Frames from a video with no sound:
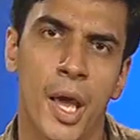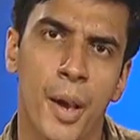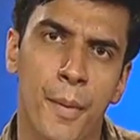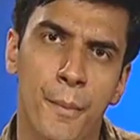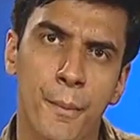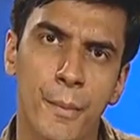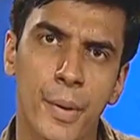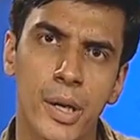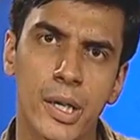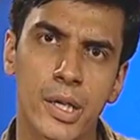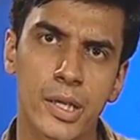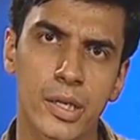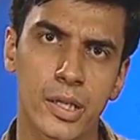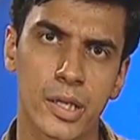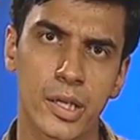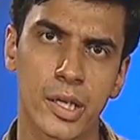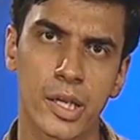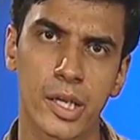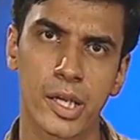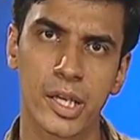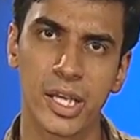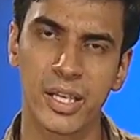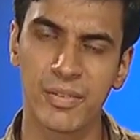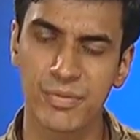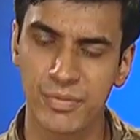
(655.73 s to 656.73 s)
But
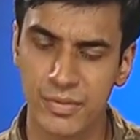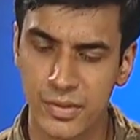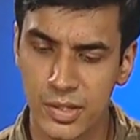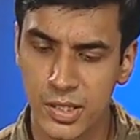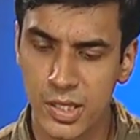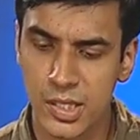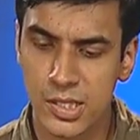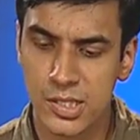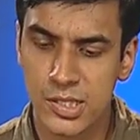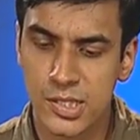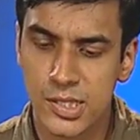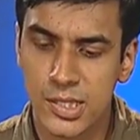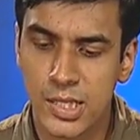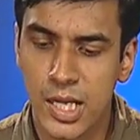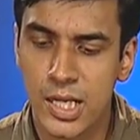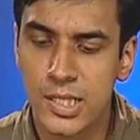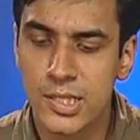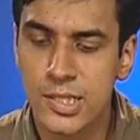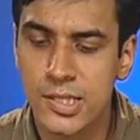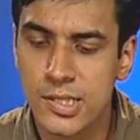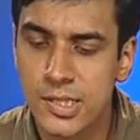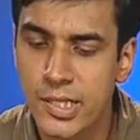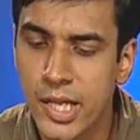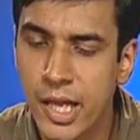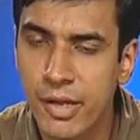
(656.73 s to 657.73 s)
if this charge
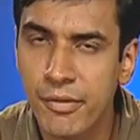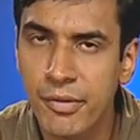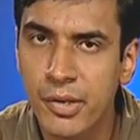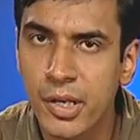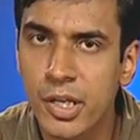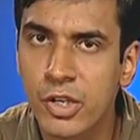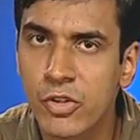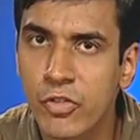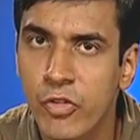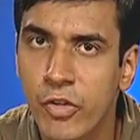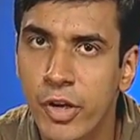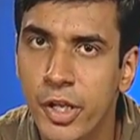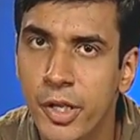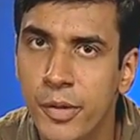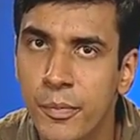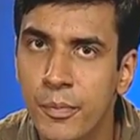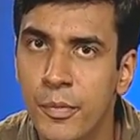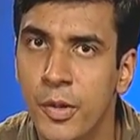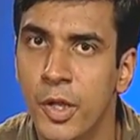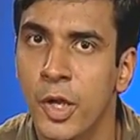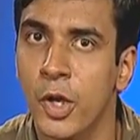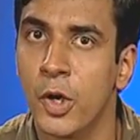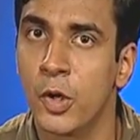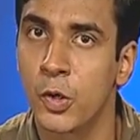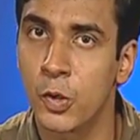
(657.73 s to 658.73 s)
is having a dream
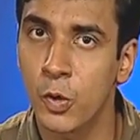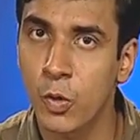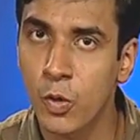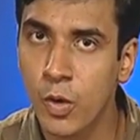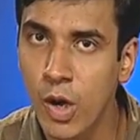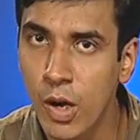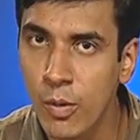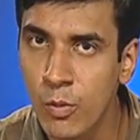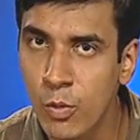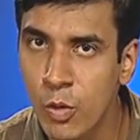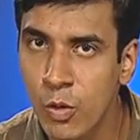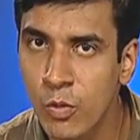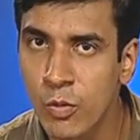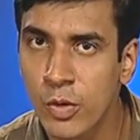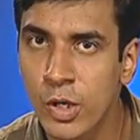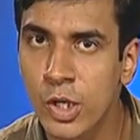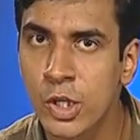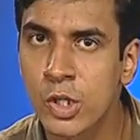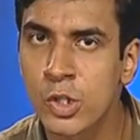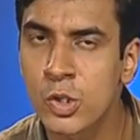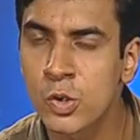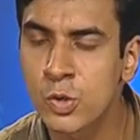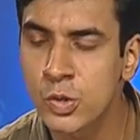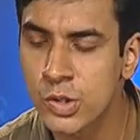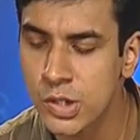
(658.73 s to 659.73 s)
to come over
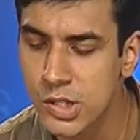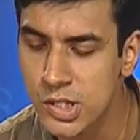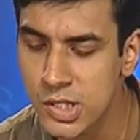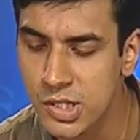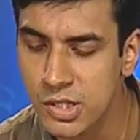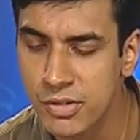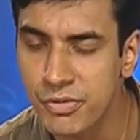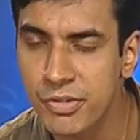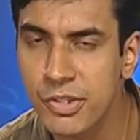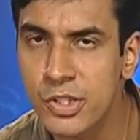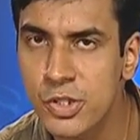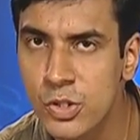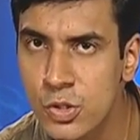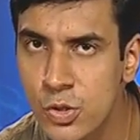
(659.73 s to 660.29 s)
to the surface